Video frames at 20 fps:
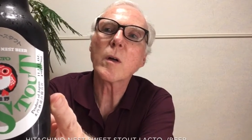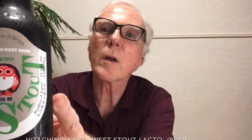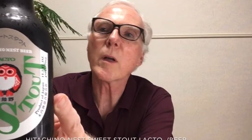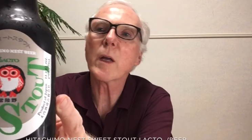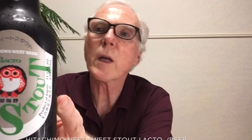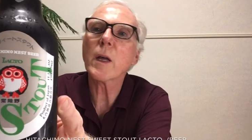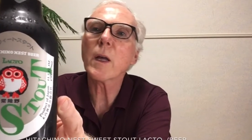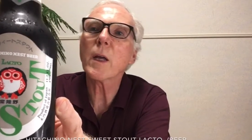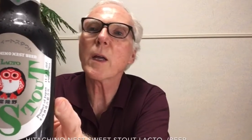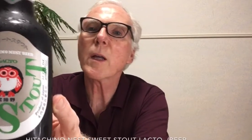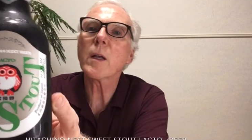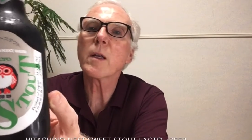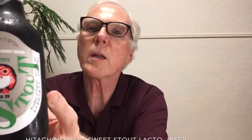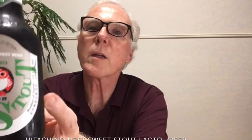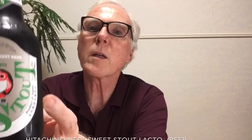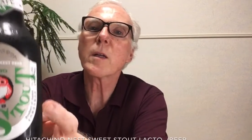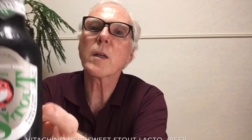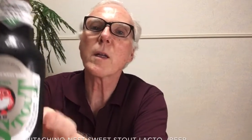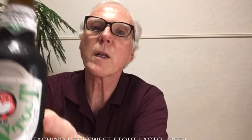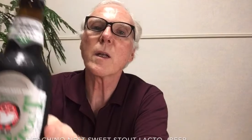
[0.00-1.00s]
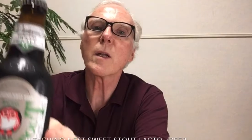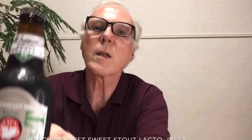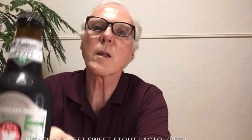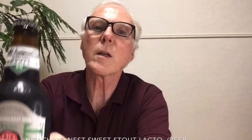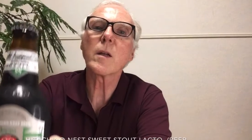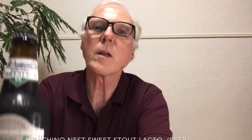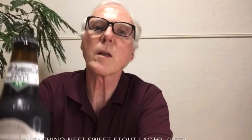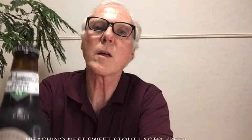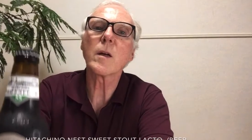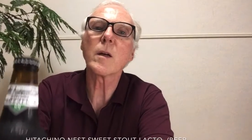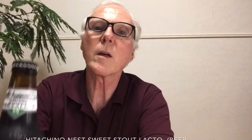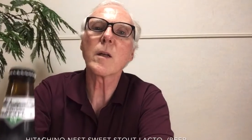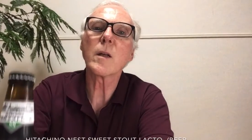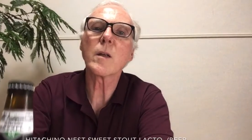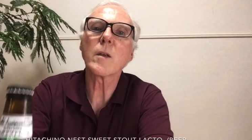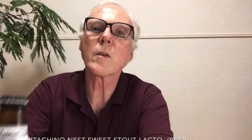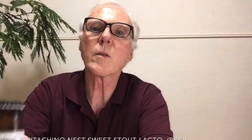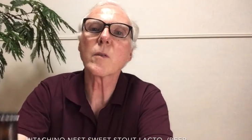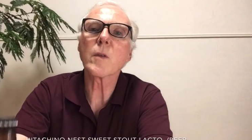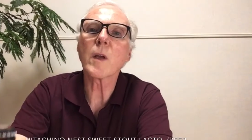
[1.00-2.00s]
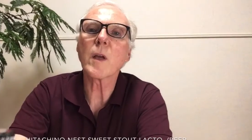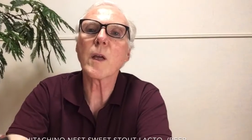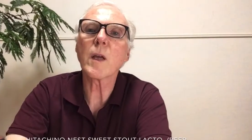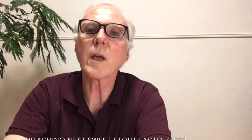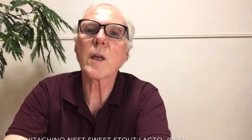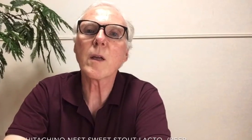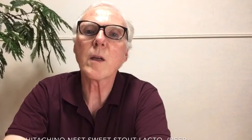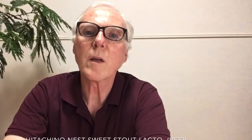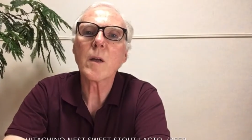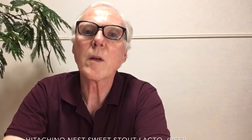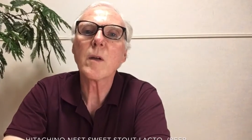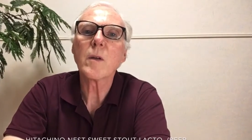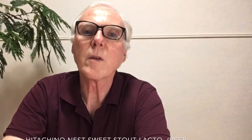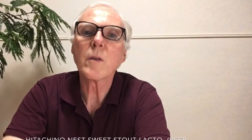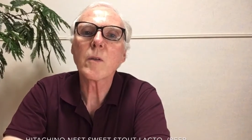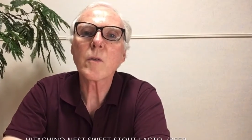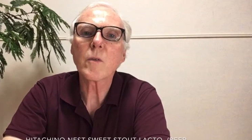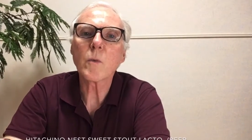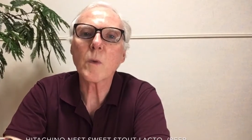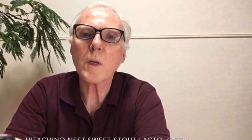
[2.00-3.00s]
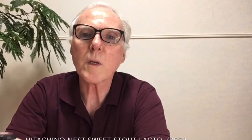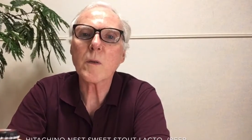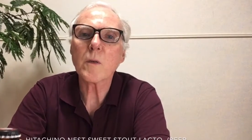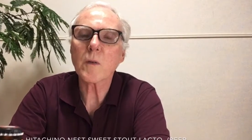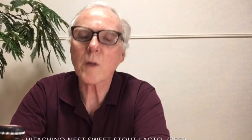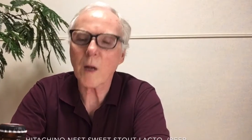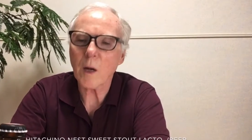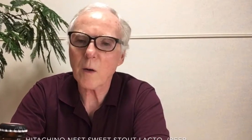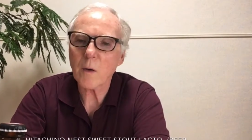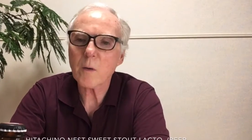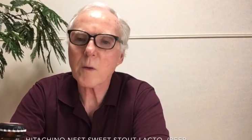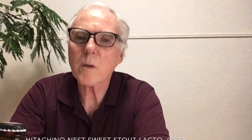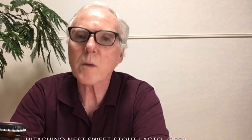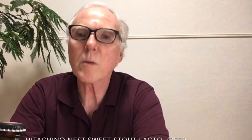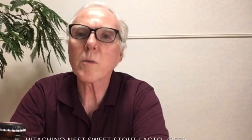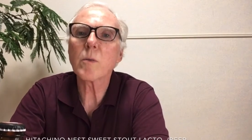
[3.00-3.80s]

and it is a sweet stout